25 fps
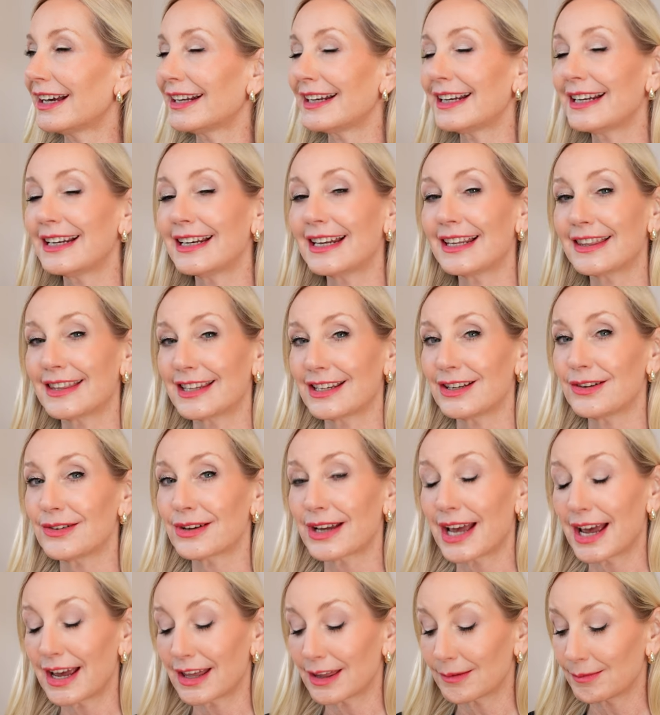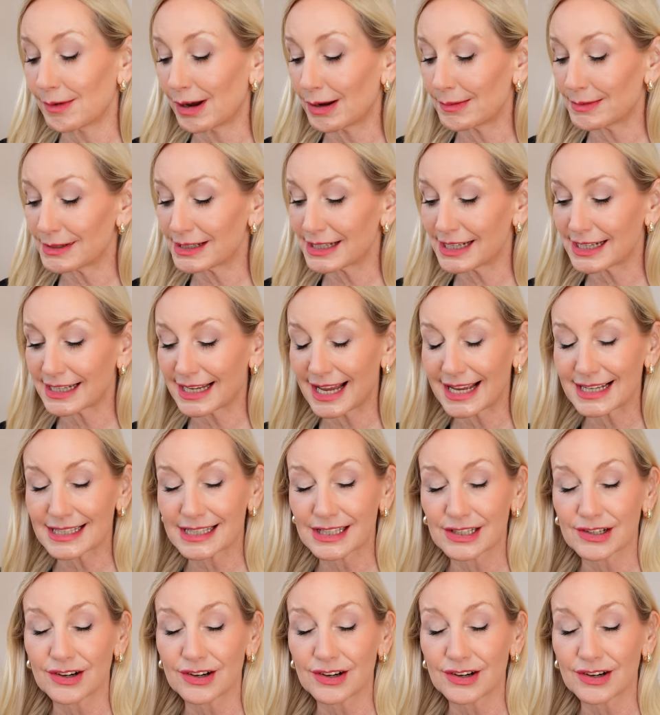and in the UK at the moment, it gets